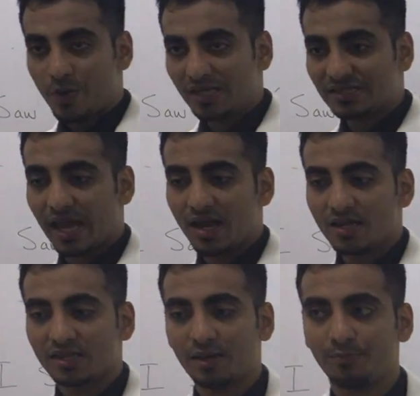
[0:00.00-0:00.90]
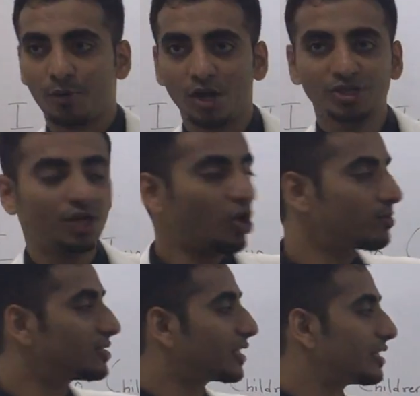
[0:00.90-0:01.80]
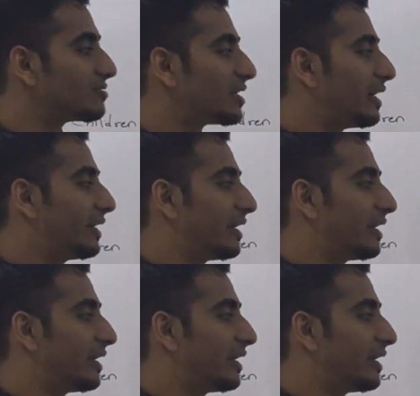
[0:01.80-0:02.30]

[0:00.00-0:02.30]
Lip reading: we say the project objectives are